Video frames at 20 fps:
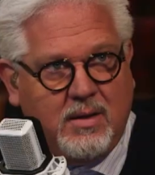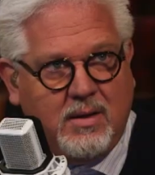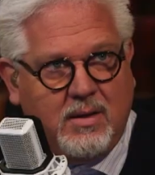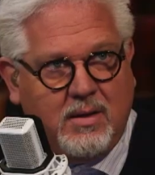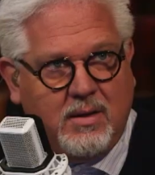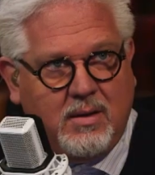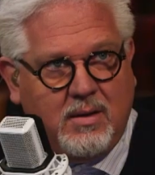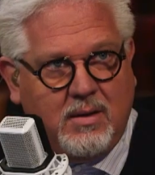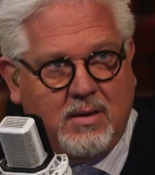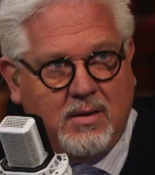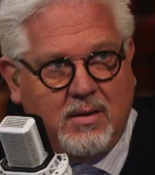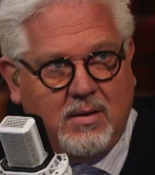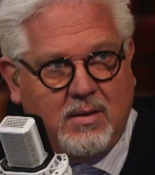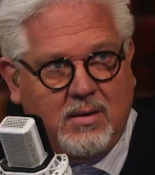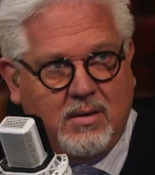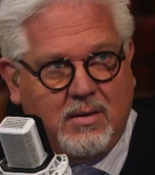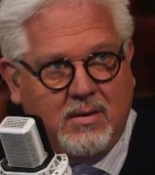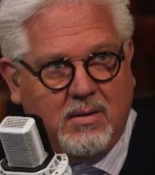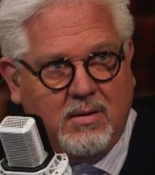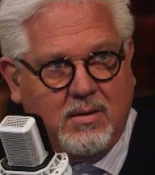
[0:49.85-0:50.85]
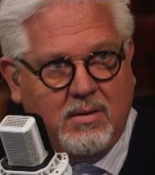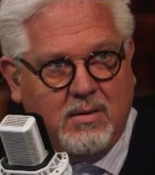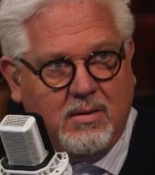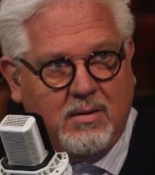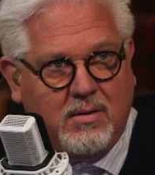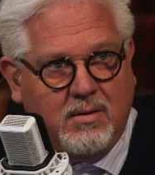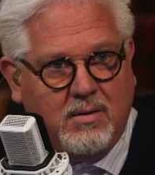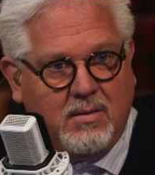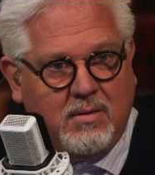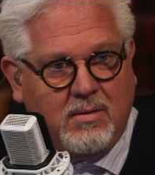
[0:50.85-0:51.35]

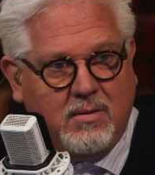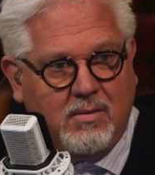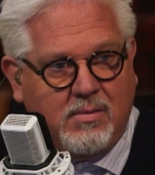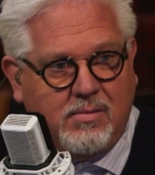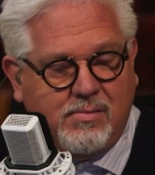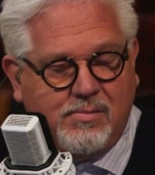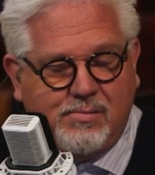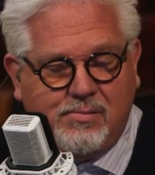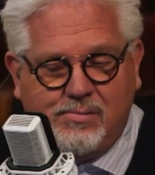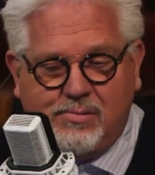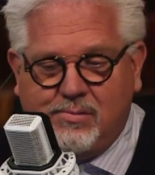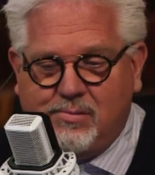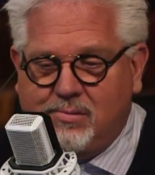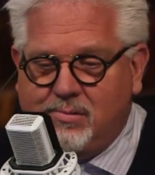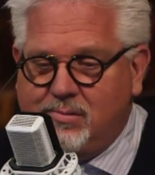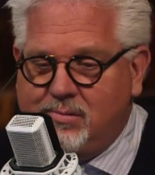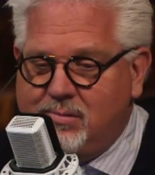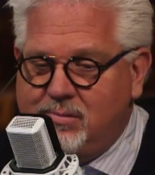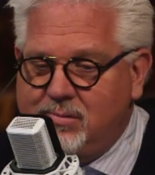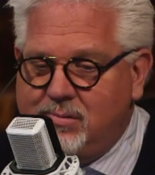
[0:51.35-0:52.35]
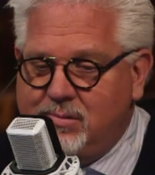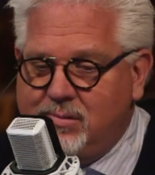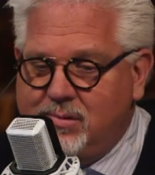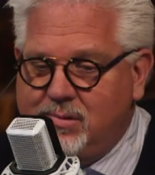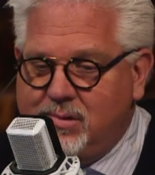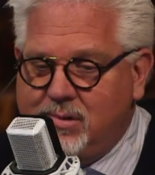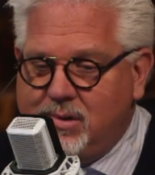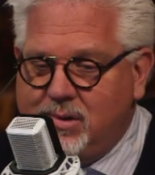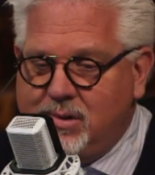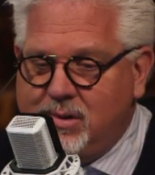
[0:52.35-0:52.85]

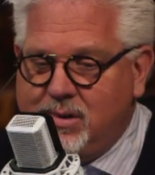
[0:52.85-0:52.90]
(silence)